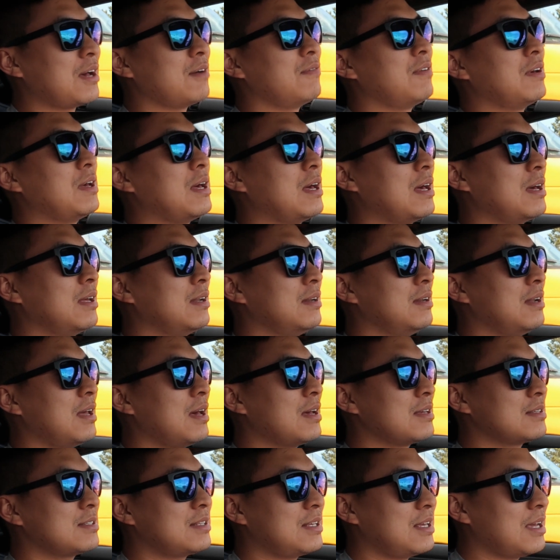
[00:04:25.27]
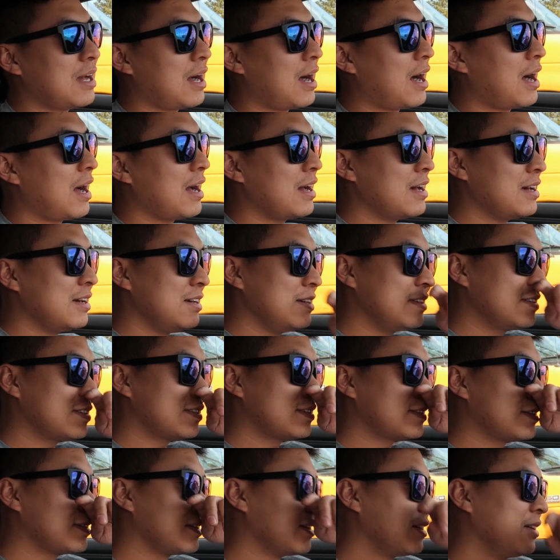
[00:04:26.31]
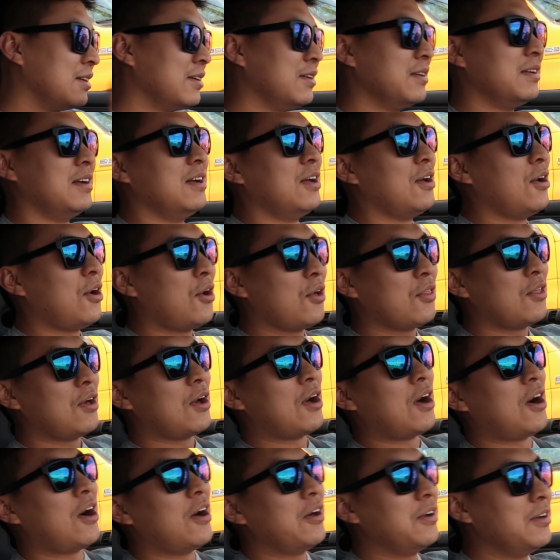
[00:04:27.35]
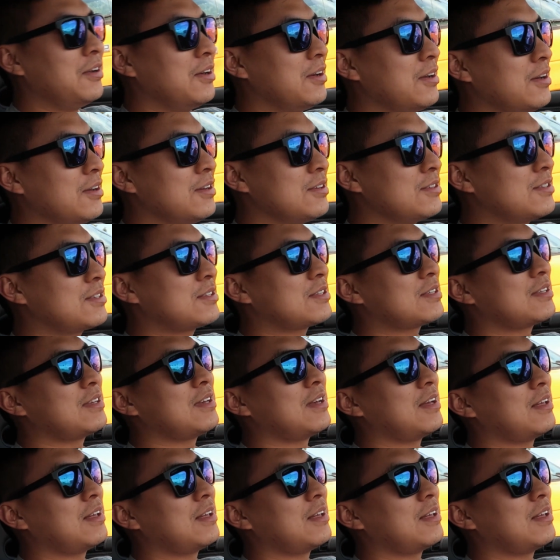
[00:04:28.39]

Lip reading: I've had STIs, all the Hondas.